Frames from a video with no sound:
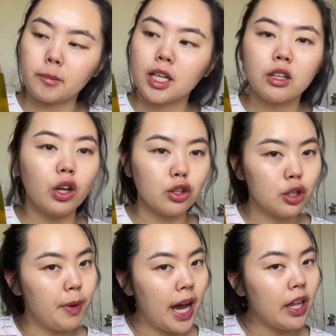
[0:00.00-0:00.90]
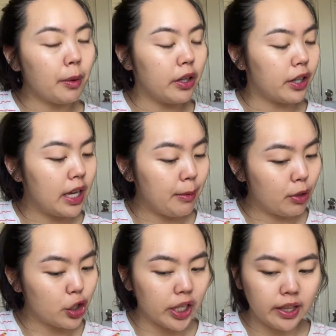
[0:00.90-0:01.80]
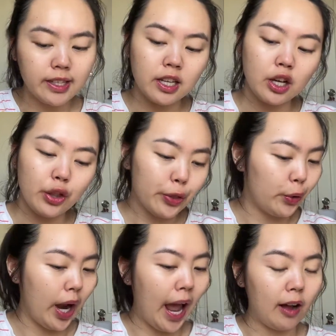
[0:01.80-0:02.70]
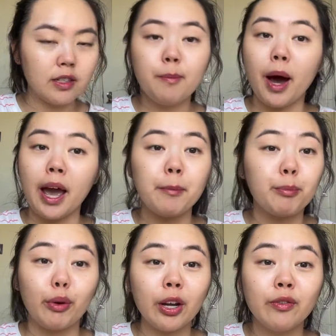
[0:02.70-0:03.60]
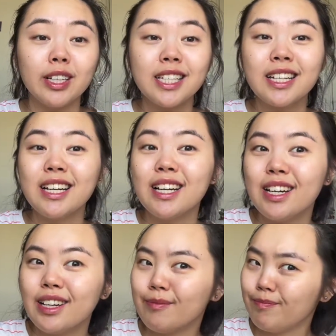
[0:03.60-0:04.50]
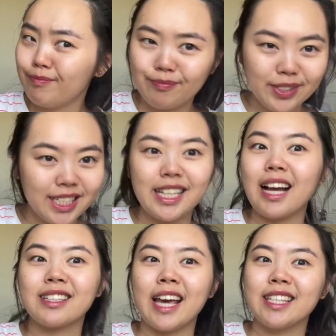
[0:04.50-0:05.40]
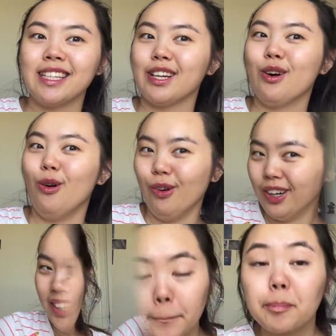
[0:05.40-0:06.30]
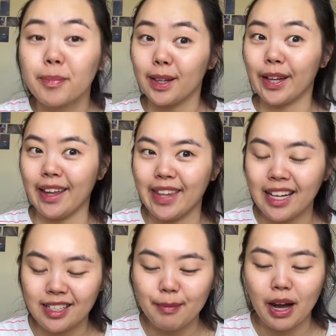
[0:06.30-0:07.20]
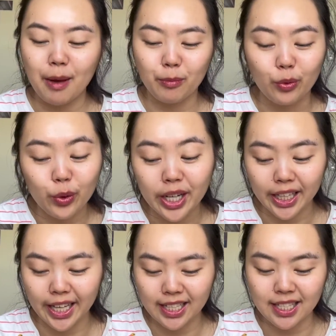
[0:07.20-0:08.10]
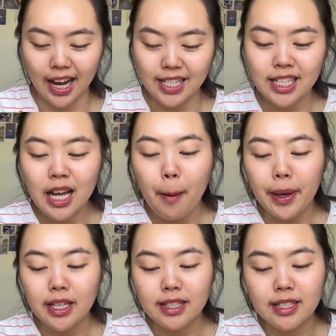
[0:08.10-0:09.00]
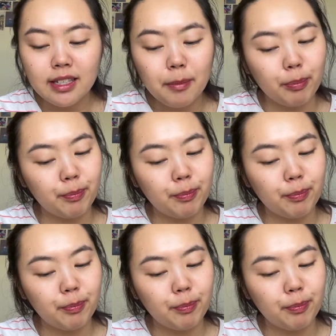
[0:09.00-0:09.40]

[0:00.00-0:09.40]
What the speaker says: not too bad. I'm going to keep on drinking this throughout my breakfast snack tasting haul. Okay, next up, I'm really excited because this is a